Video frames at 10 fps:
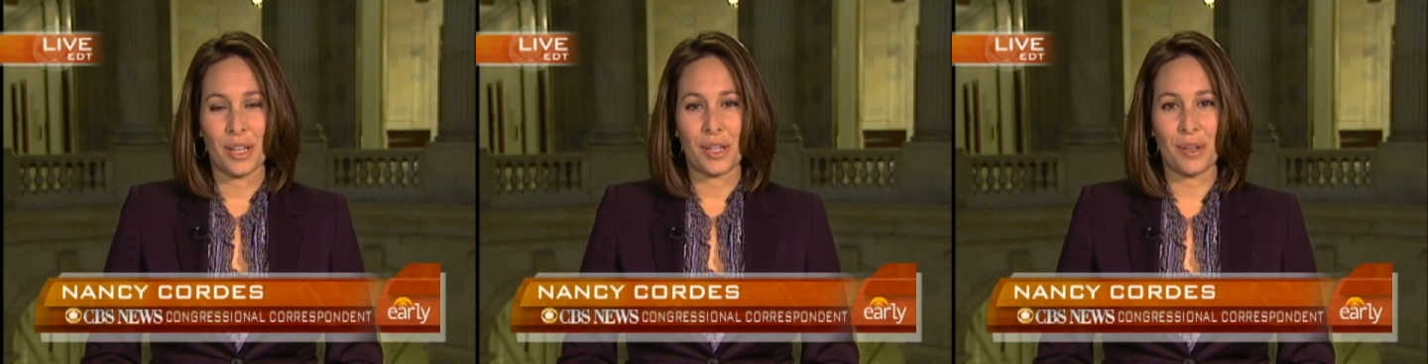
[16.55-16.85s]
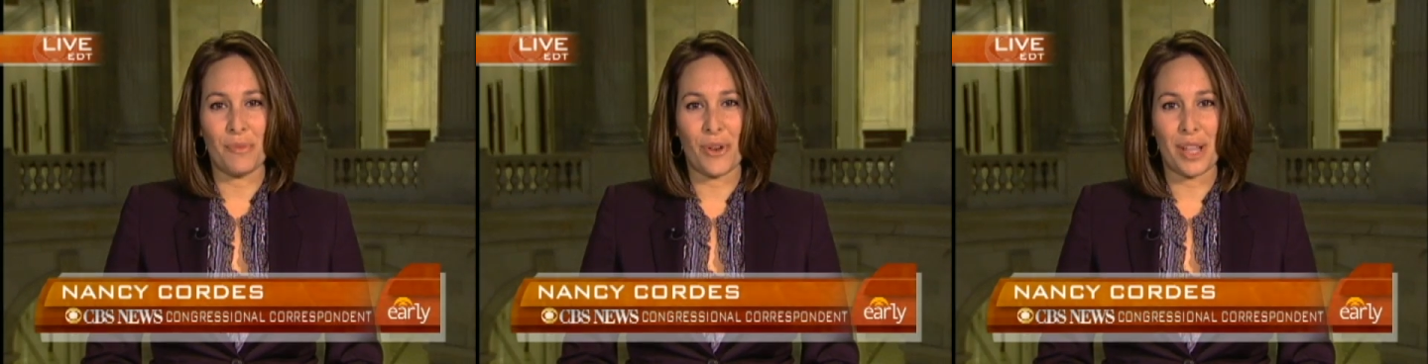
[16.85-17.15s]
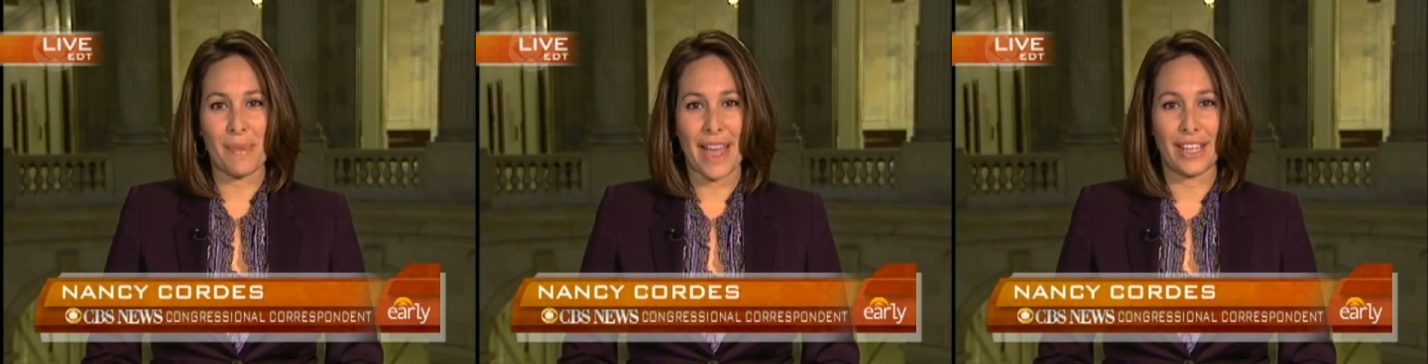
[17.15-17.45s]
Good
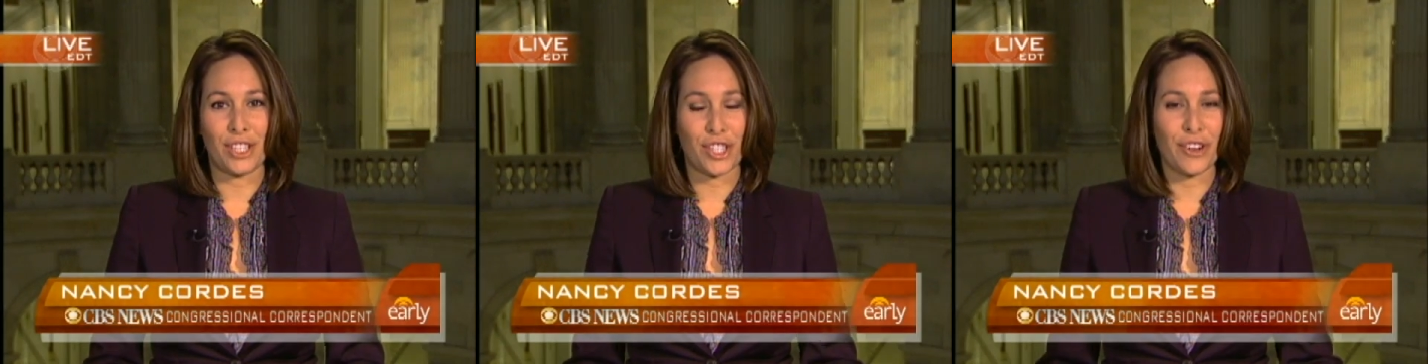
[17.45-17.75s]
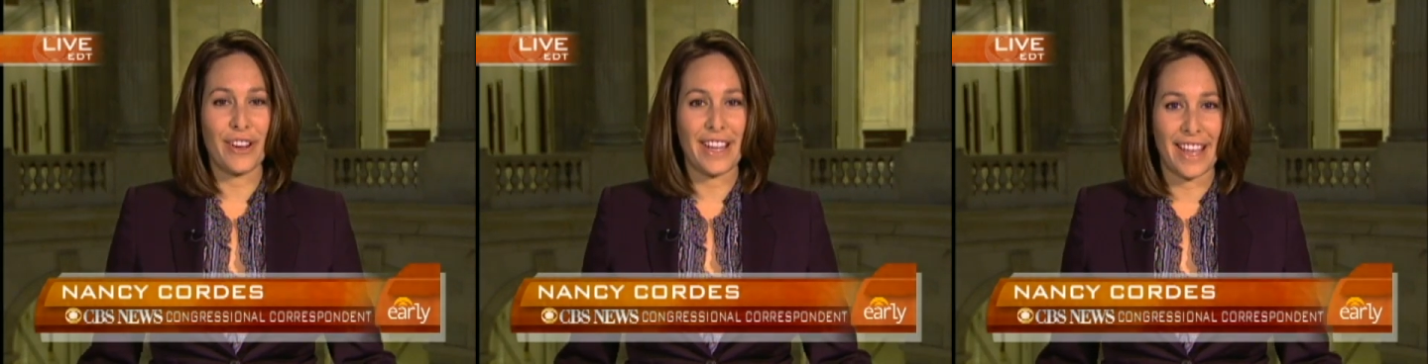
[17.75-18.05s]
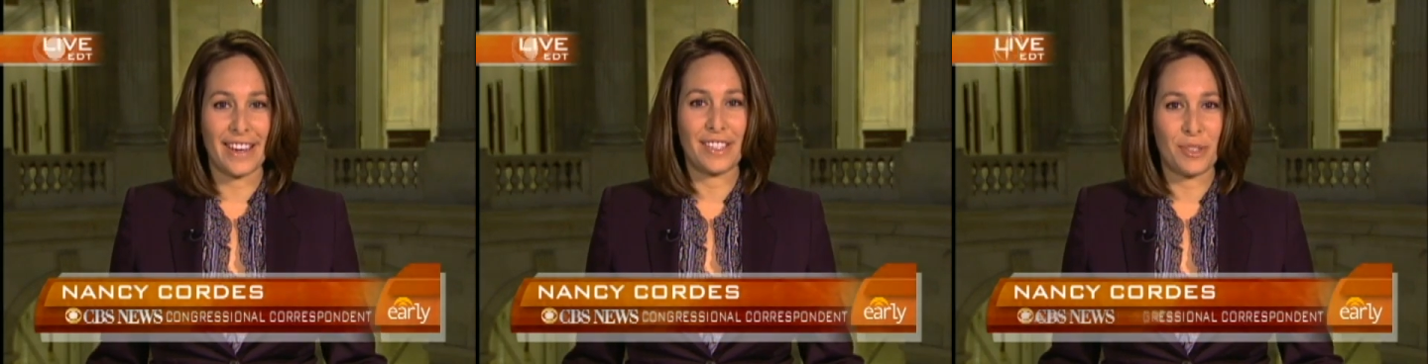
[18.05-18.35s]
morning, Maggie.
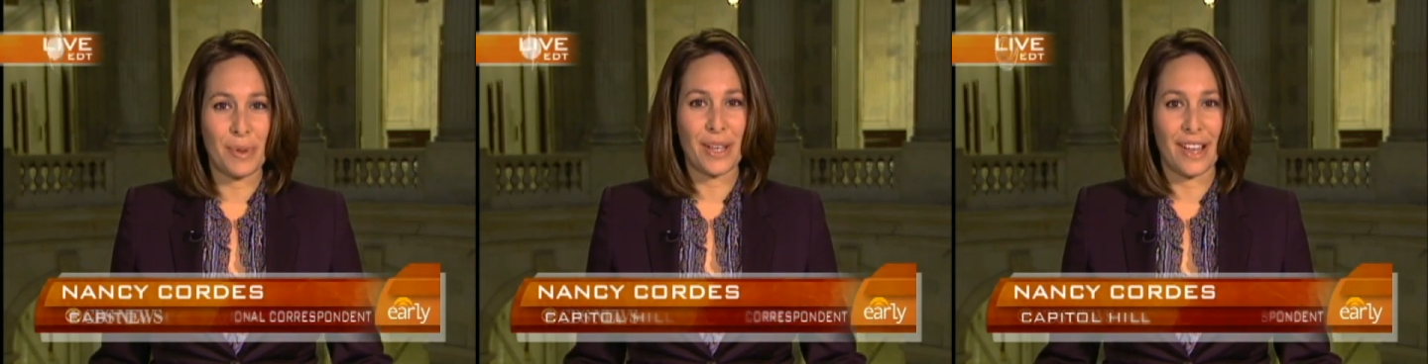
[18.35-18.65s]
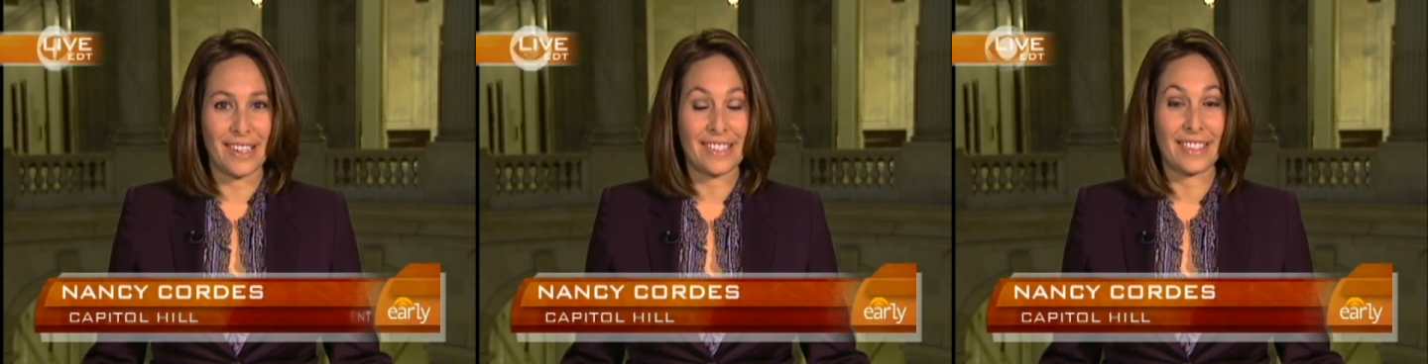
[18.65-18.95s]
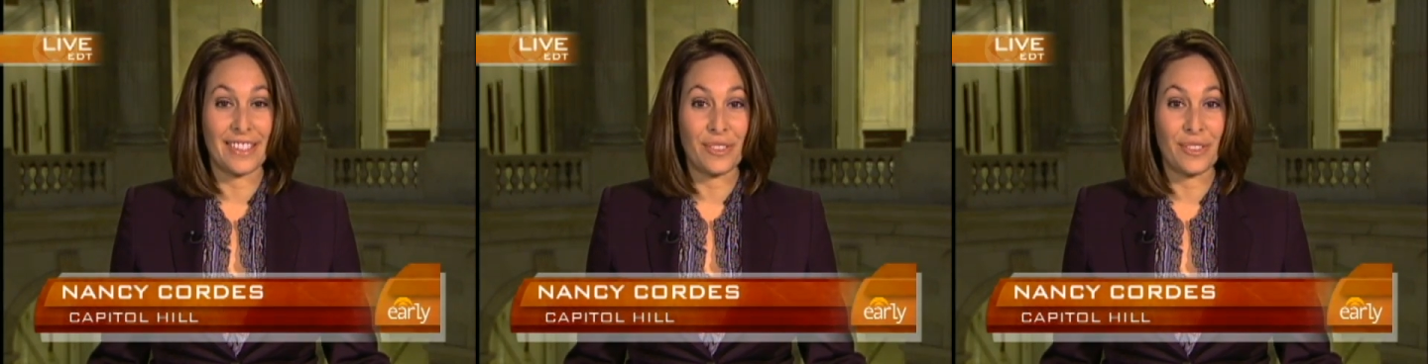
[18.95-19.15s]
Cheering and, to be honest,